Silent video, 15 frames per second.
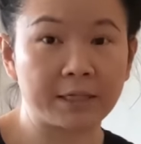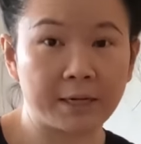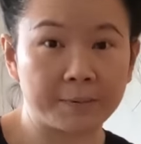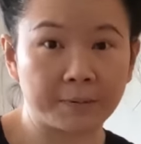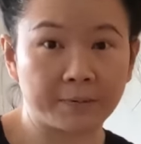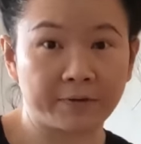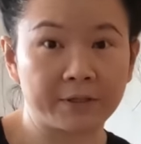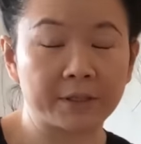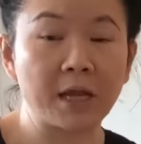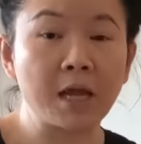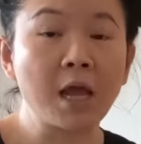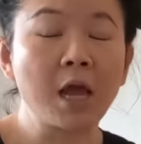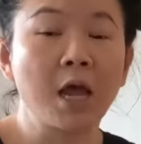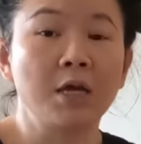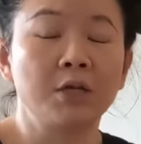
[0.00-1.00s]
the tips first
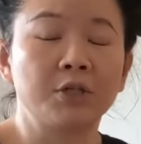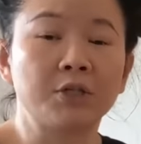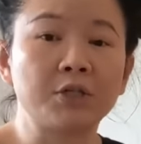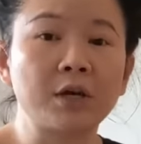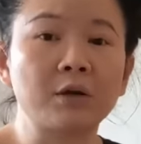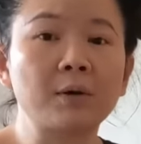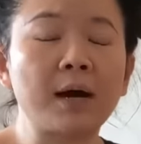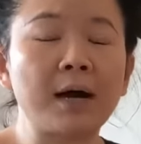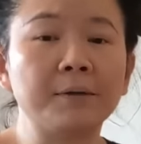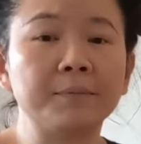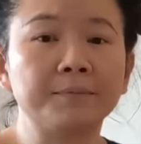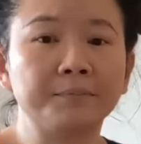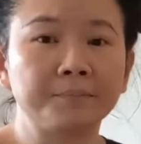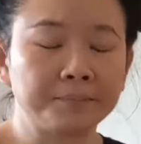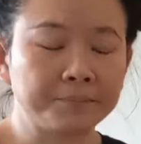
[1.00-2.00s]
so
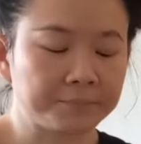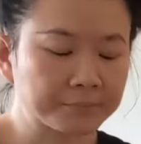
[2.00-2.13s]
um,